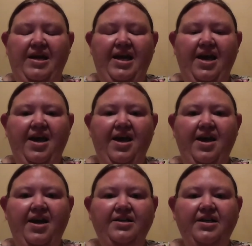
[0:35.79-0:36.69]

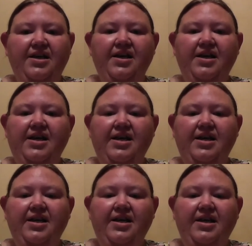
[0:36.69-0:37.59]
can
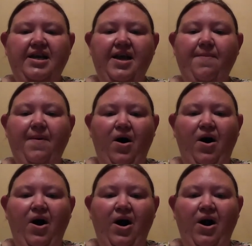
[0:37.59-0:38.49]
keep
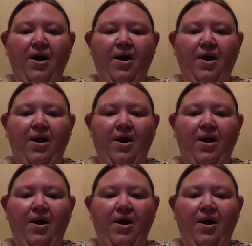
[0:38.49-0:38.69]
our